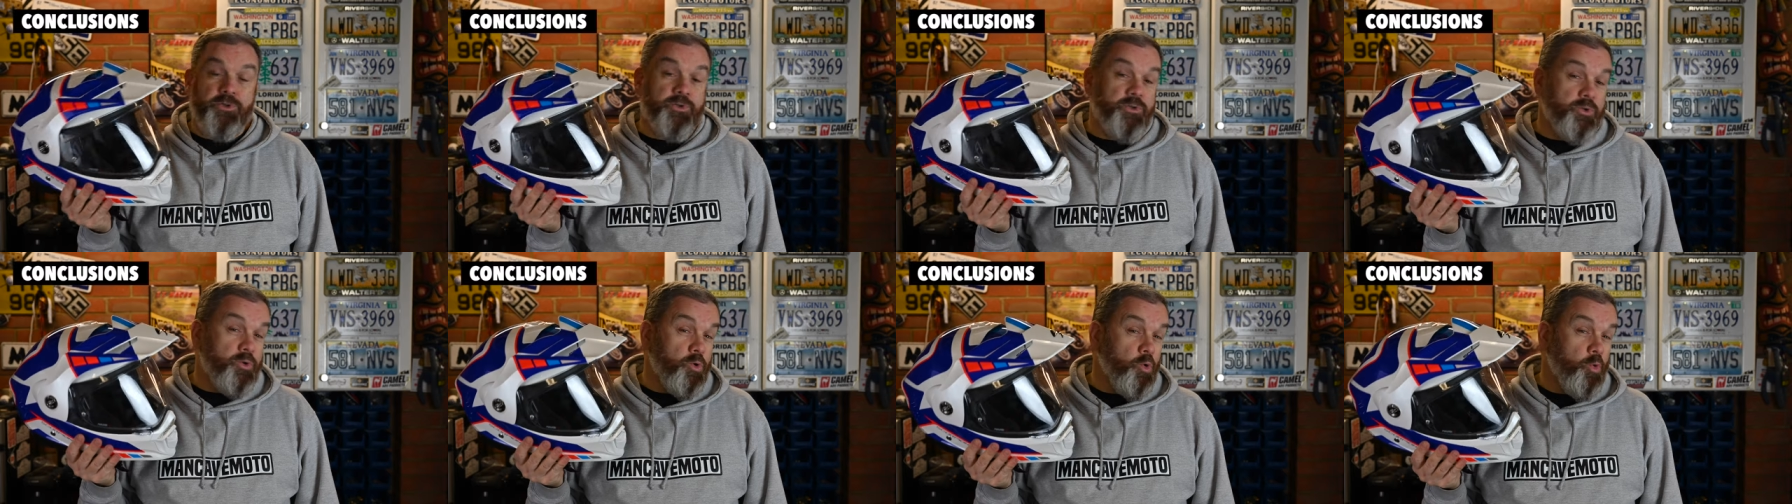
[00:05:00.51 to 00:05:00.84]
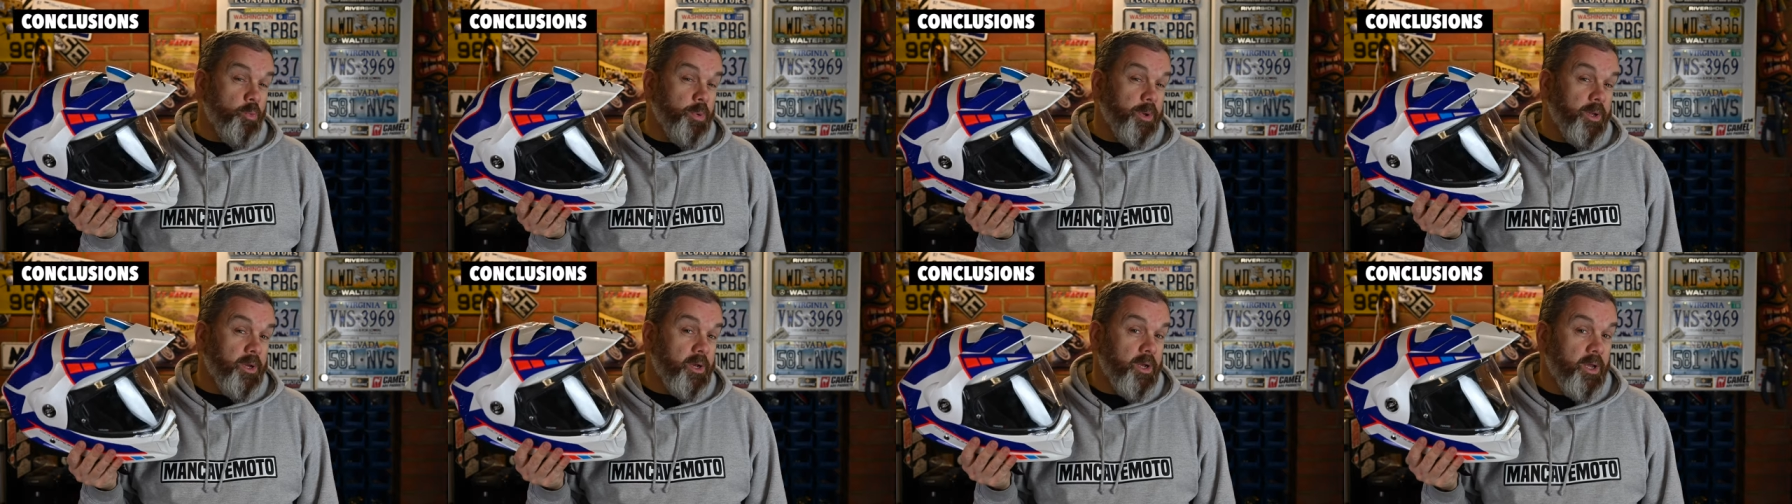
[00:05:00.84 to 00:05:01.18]

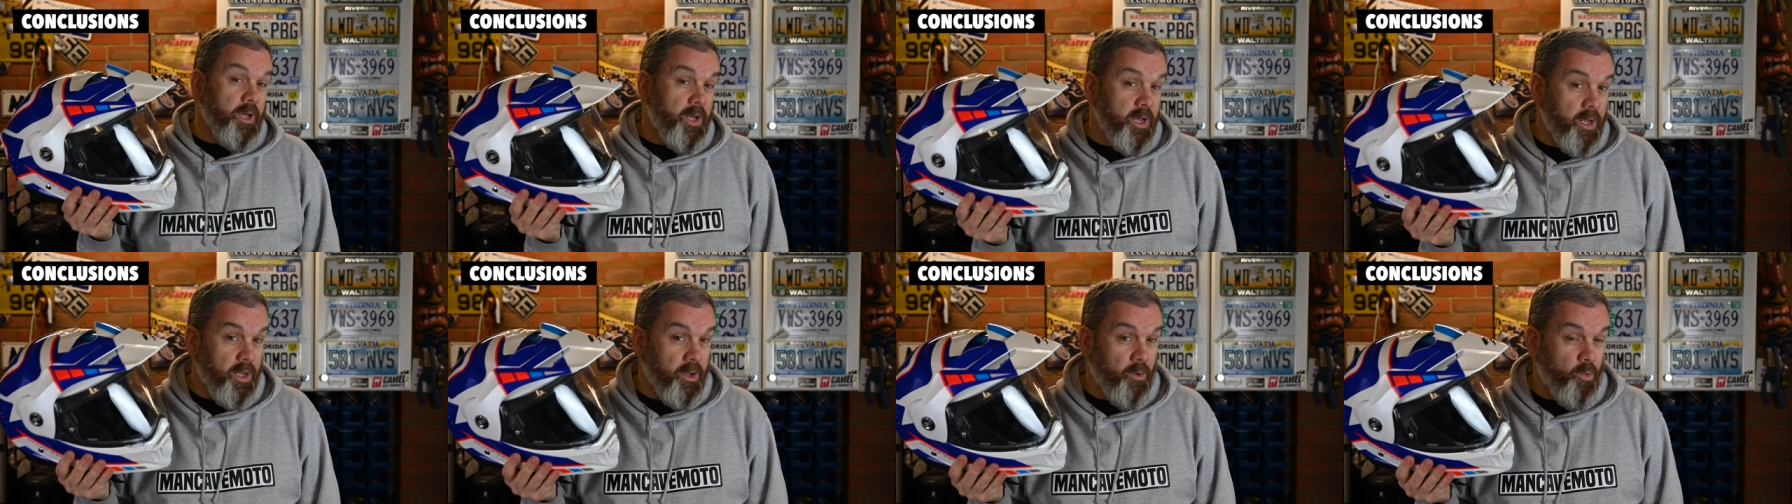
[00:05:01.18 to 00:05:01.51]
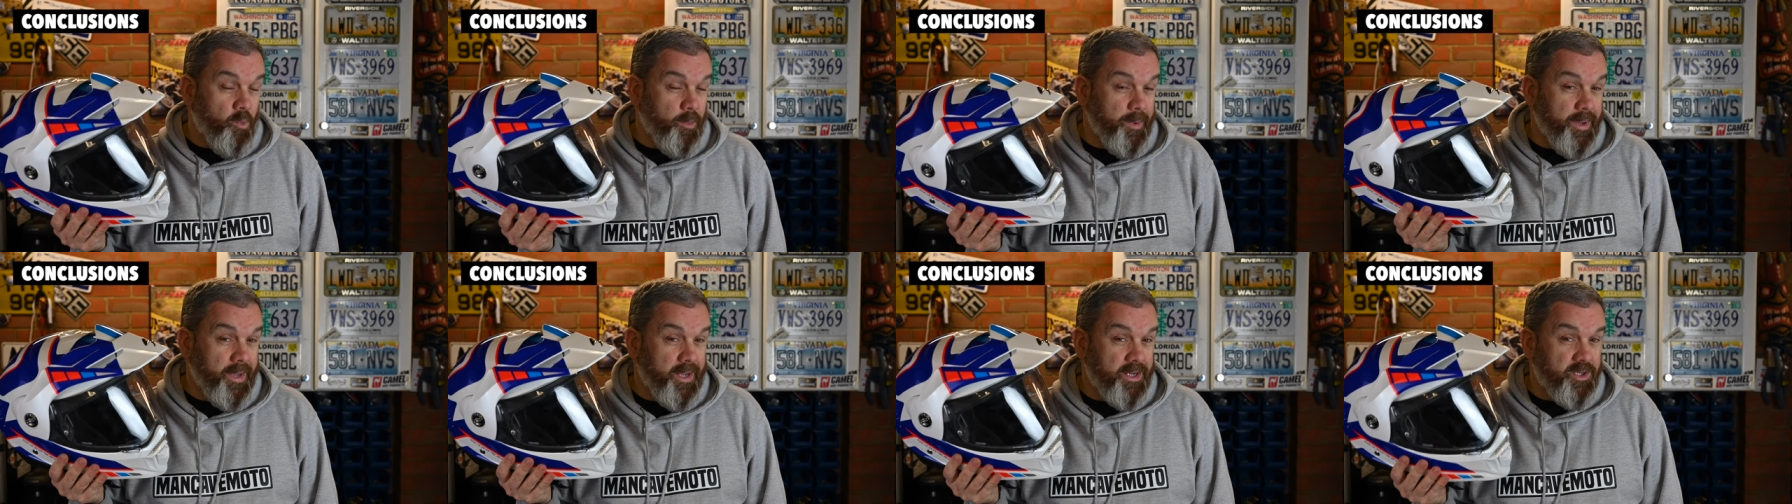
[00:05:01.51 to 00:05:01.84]
Scorpion
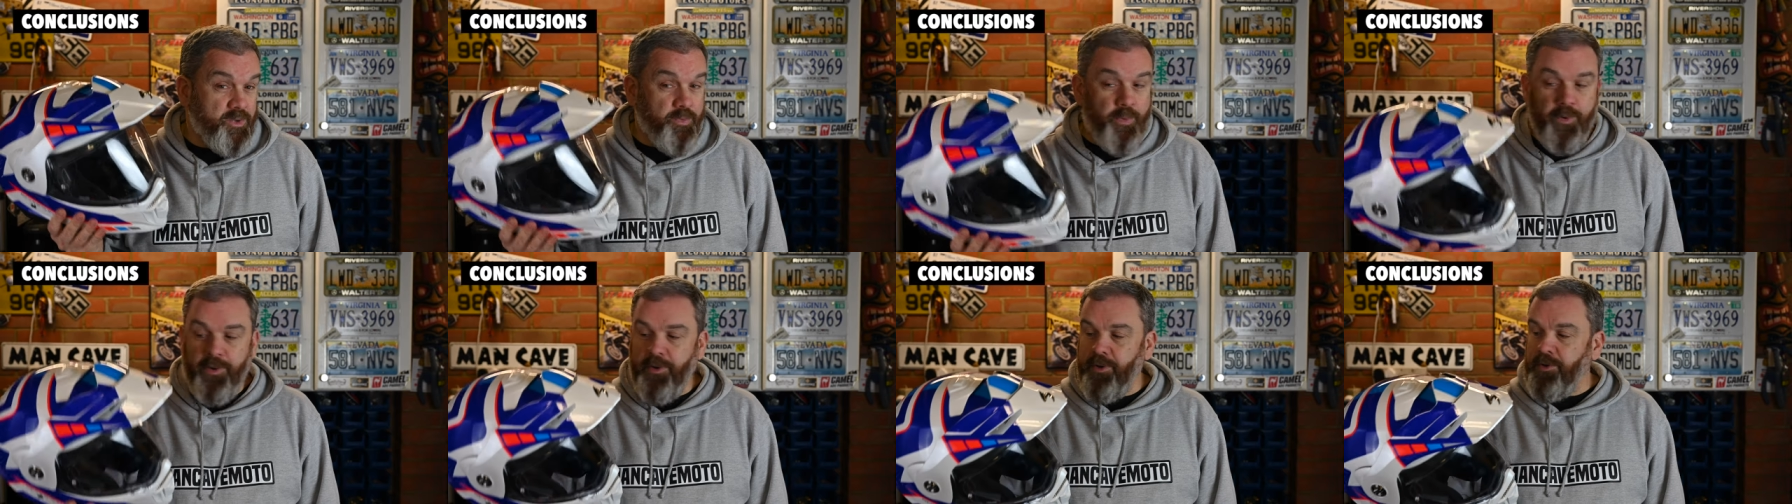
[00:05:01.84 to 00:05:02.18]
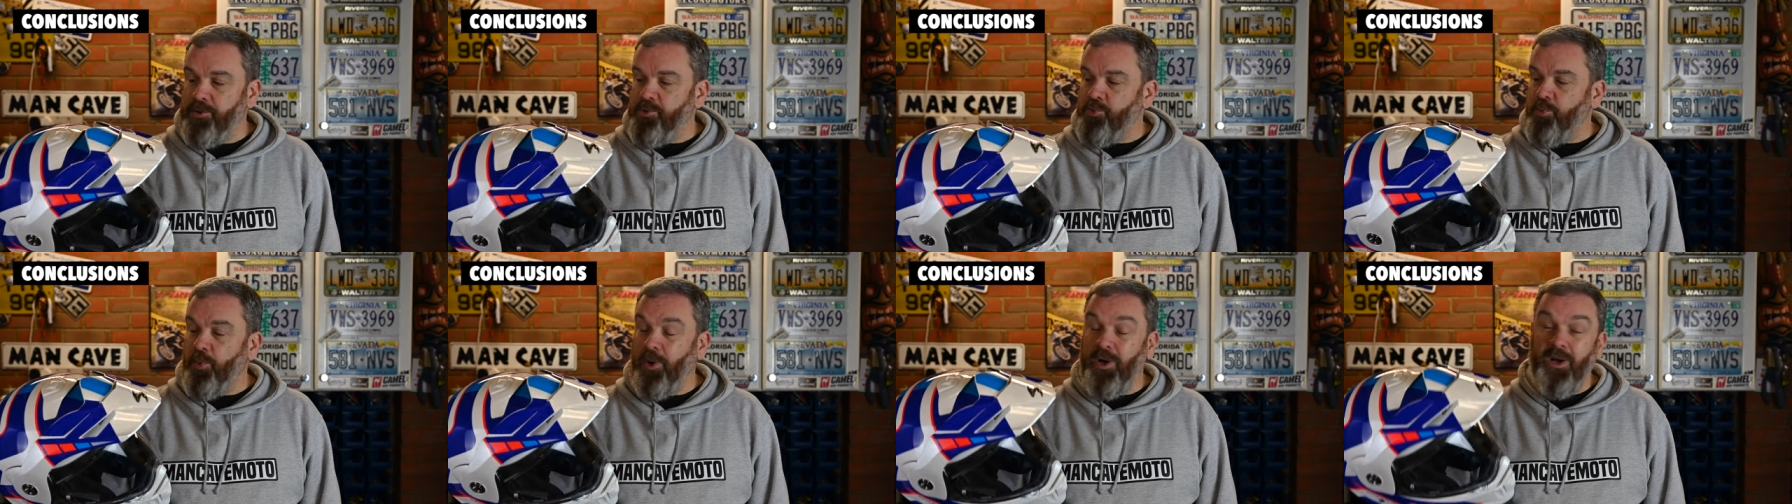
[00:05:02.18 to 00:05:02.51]
helmet
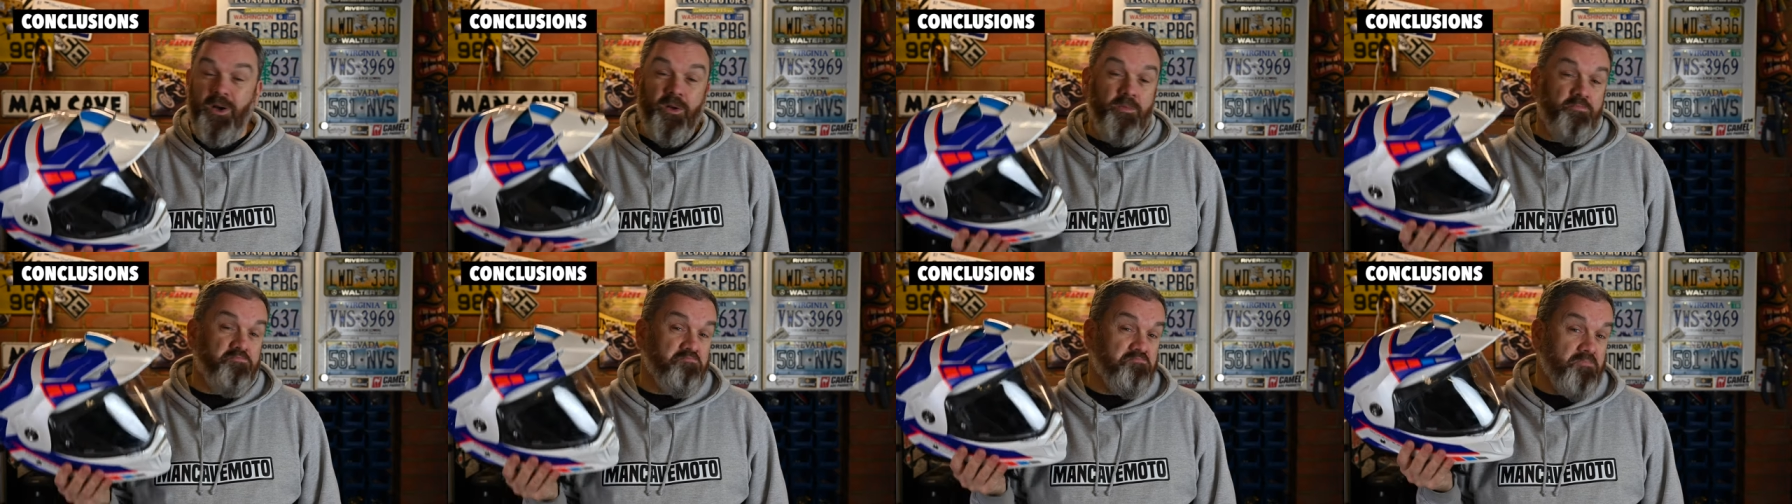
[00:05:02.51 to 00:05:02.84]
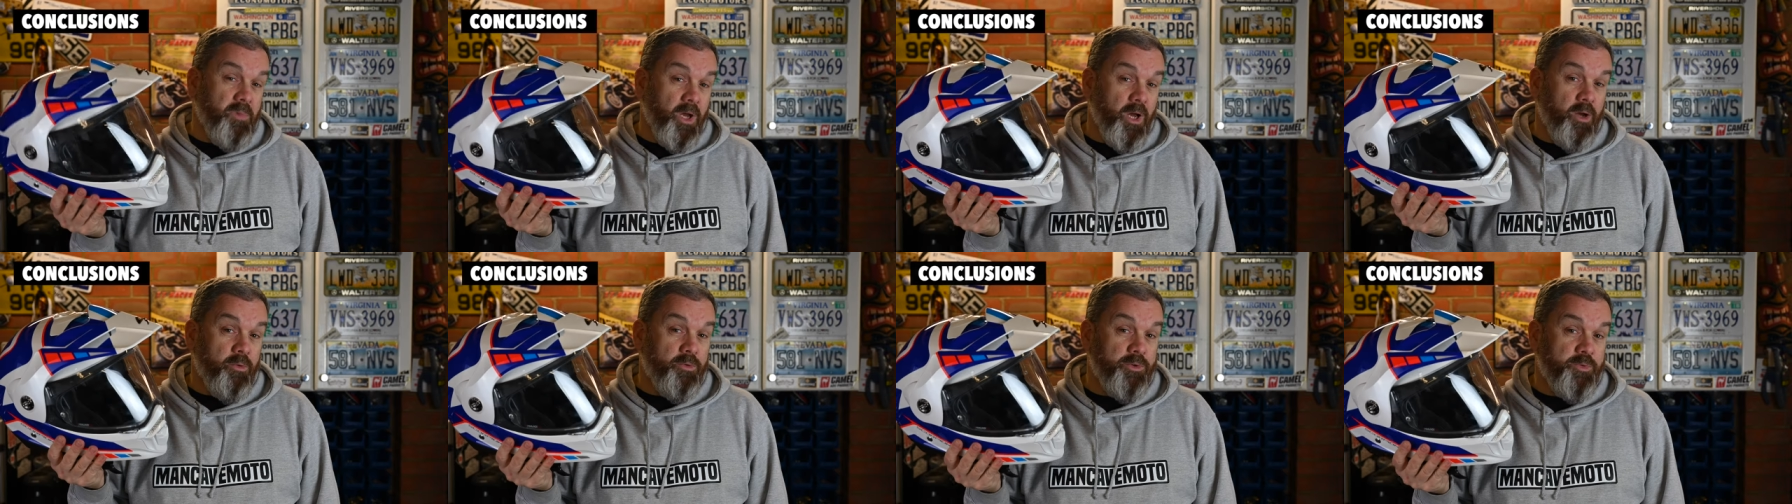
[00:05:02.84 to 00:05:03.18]
experience? Well,
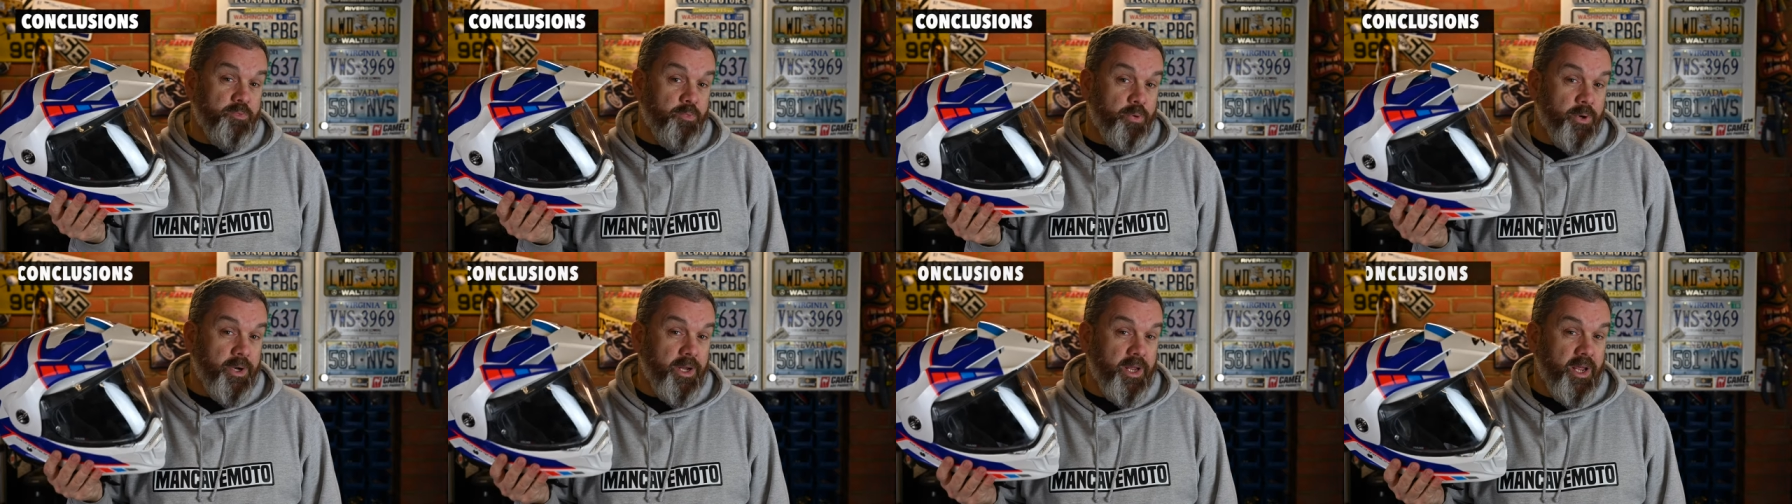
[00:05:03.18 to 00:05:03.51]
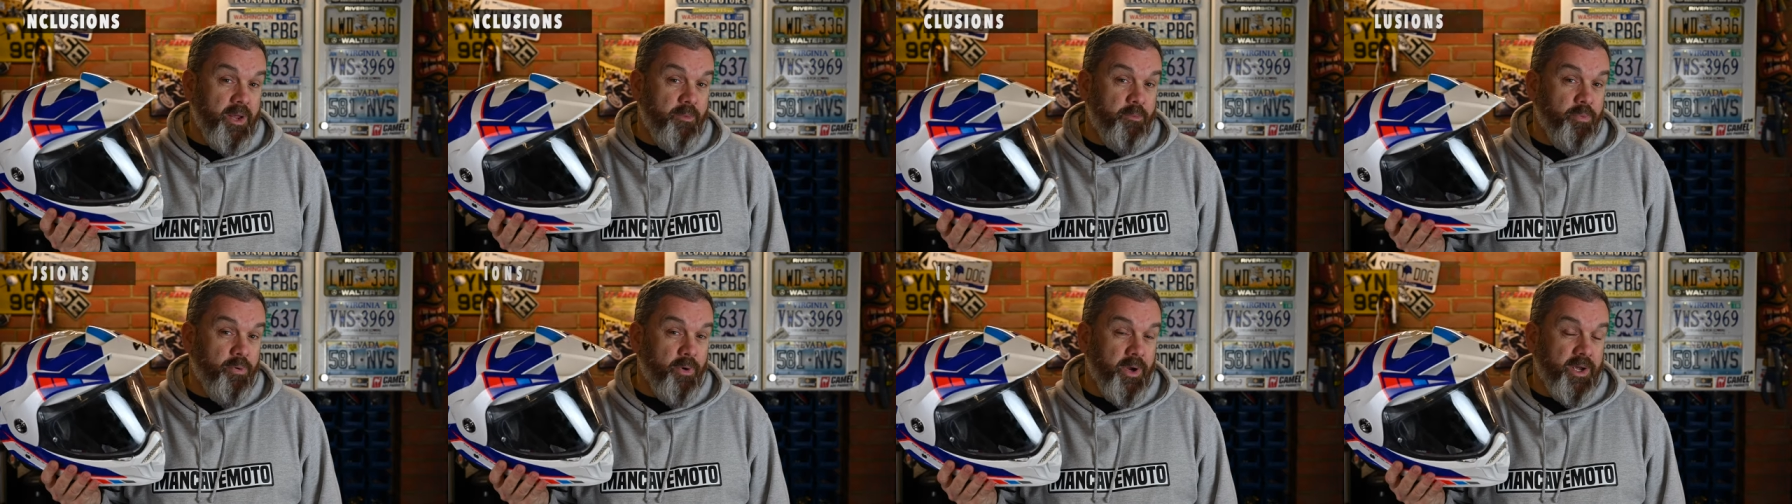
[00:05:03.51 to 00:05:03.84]
I was pretty
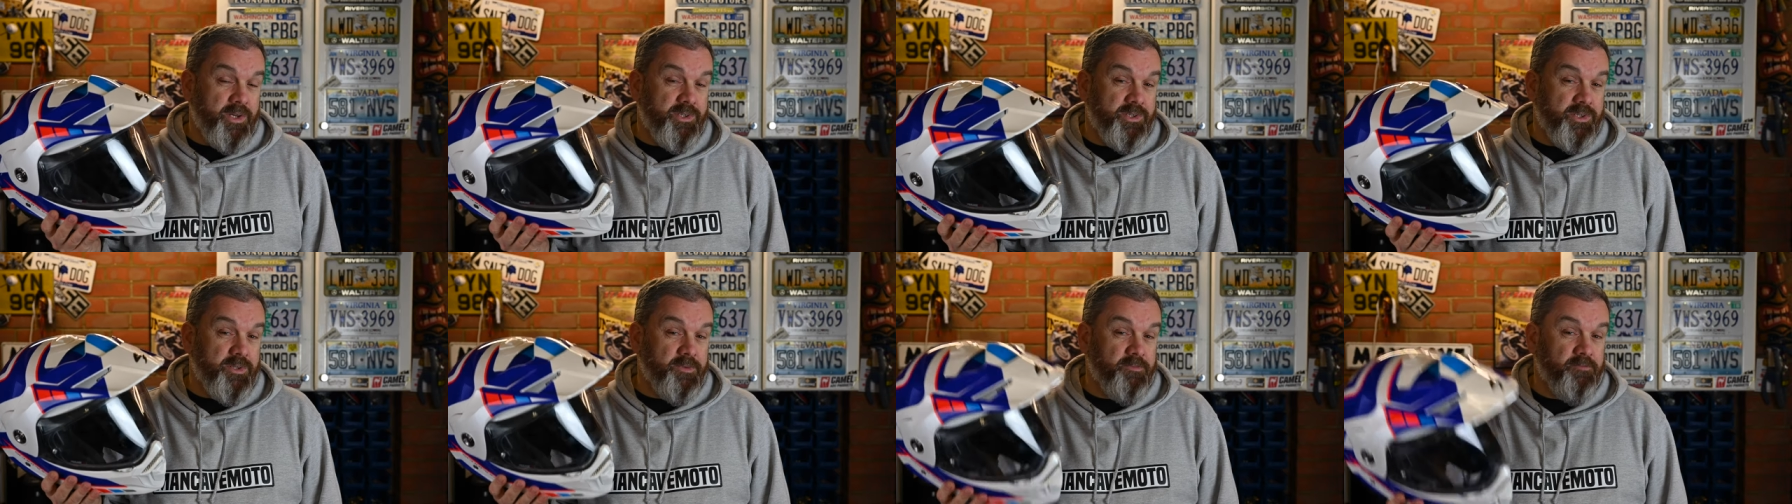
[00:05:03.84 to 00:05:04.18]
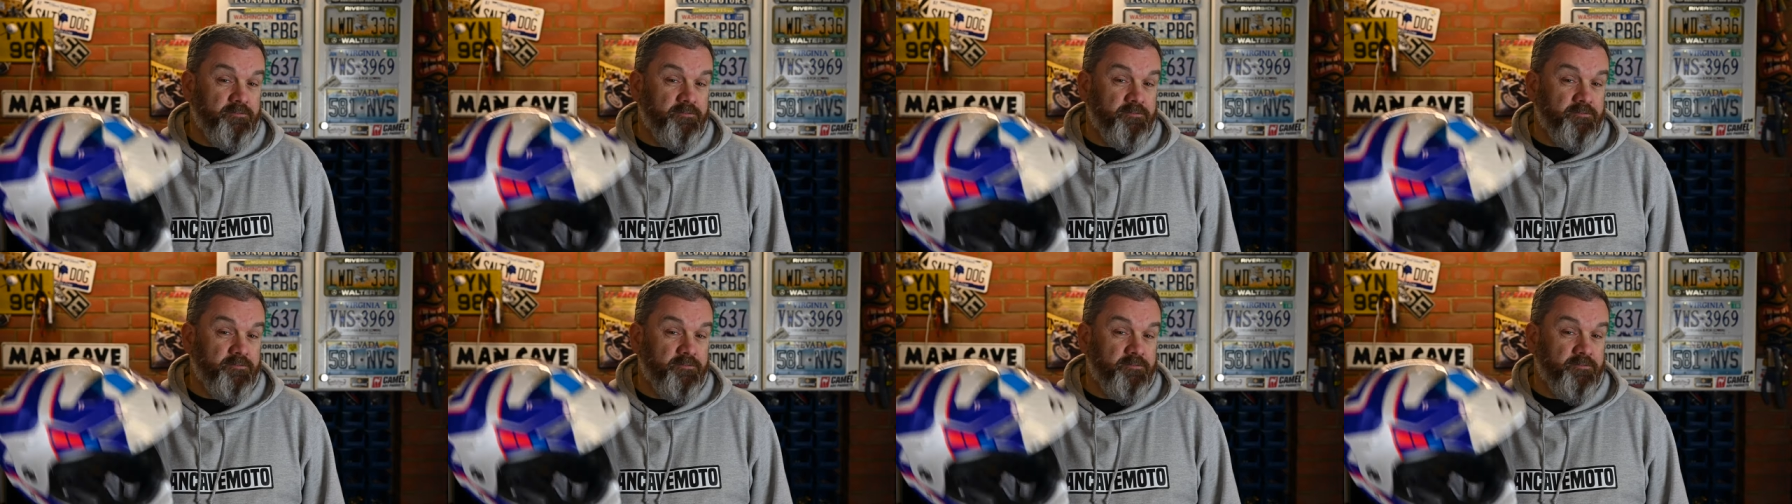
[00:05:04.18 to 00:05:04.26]
impressed.